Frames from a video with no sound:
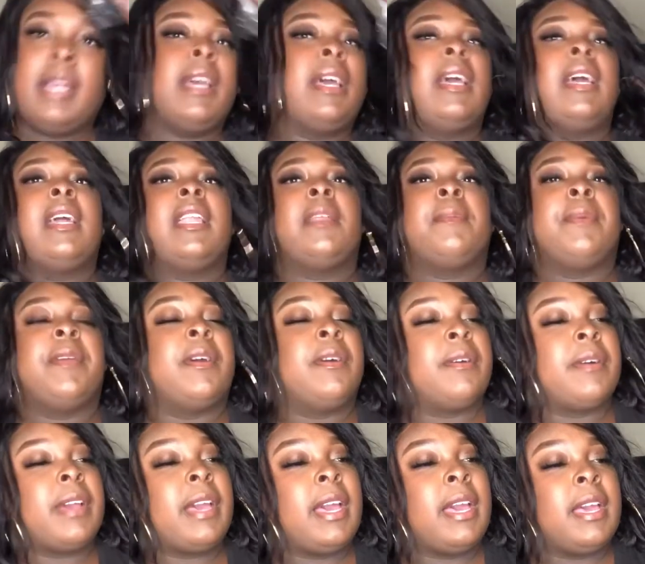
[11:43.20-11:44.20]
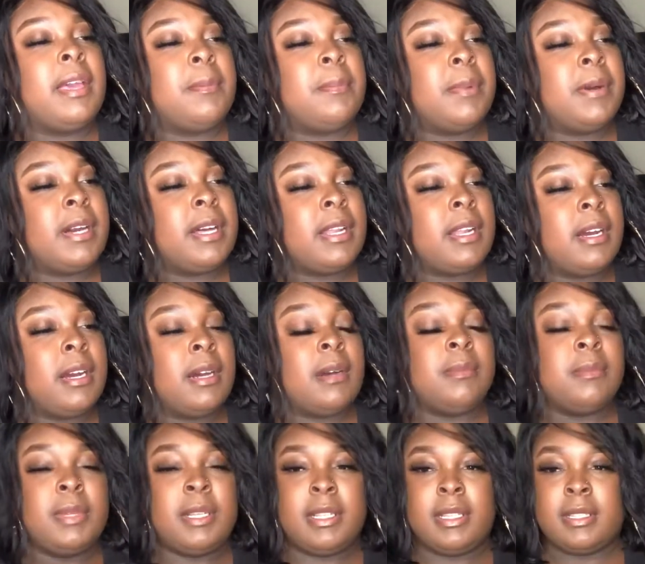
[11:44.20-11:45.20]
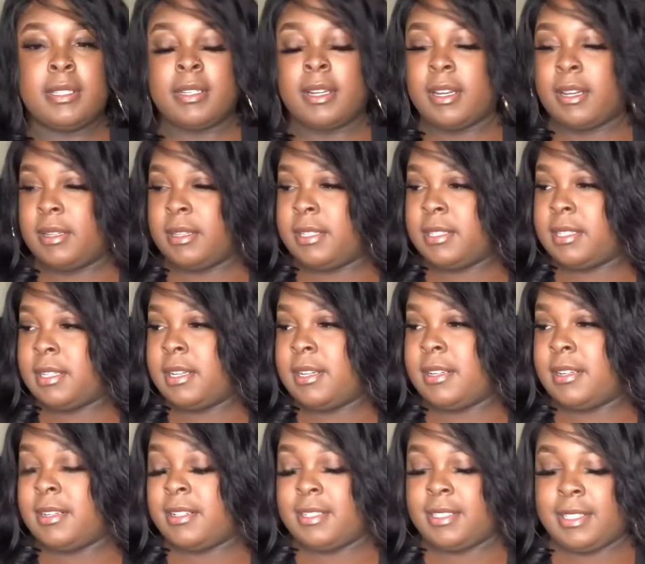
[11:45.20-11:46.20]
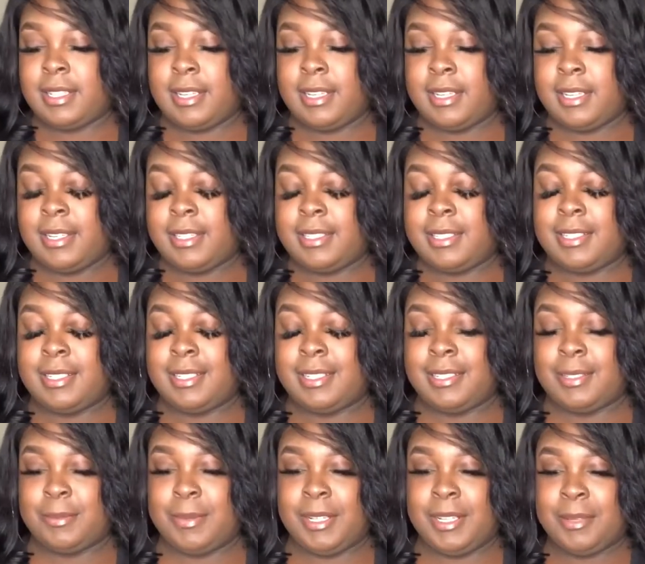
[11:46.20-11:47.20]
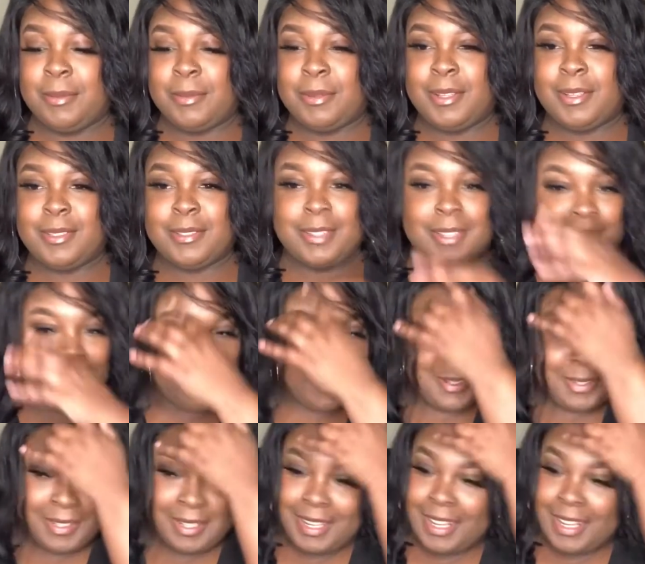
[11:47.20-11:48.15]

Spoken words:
and it'd be okay. But sorry, this hair is like it's sticking to my lip gloss right now.